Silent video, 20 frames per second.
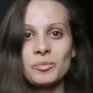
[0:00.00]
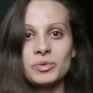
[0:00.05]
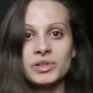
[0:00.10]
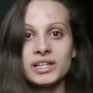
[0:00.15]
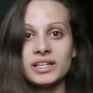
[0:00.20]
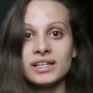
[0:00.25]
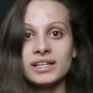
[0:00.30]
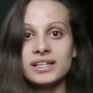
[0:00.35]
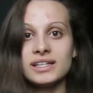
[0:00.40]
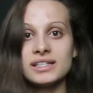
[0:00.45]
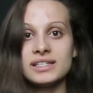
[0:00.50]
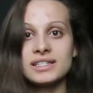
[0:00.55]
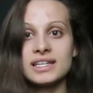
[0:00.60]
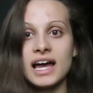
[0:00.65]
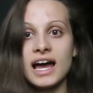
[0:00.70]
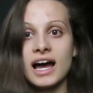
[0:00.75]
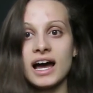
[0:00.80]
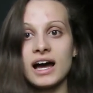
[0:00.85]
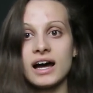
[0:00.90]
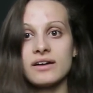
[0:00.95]
Please
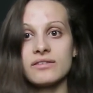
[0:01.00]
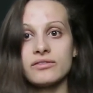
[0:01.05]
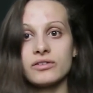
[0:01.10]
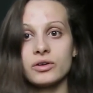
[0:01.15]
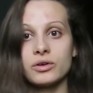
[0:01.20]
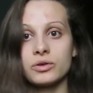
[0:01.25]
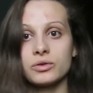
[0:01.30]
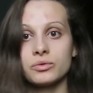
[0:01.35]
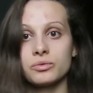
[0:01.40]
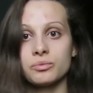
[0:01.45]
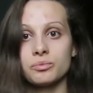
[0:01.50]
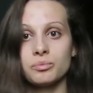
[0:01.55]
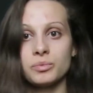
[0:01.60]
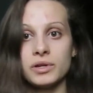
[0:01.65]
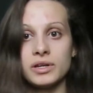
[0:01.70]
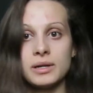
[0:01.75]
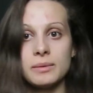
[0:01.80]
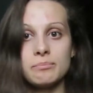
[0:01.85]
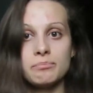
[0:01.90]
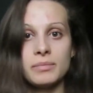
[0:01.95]
have
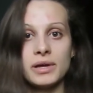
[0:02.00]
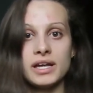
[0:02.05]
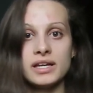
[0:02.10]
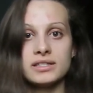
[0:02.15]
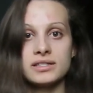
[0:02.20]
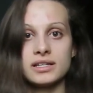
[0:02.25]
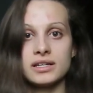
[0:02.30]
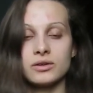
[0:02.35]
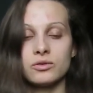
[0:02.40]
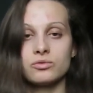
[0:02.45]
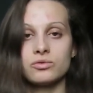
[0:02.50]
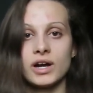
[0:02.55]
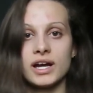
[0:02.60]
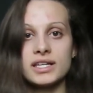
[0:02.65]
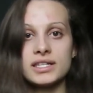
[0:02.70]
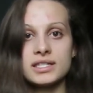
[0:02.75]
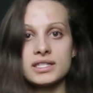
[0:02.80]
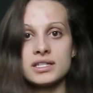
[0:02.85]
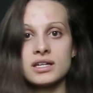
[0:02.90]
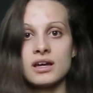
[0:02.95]
an amazing
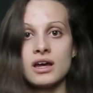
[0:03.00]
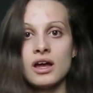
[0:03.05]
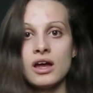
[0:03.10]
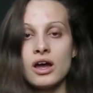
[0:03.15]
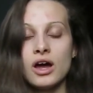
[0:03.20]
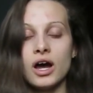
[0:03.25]
rest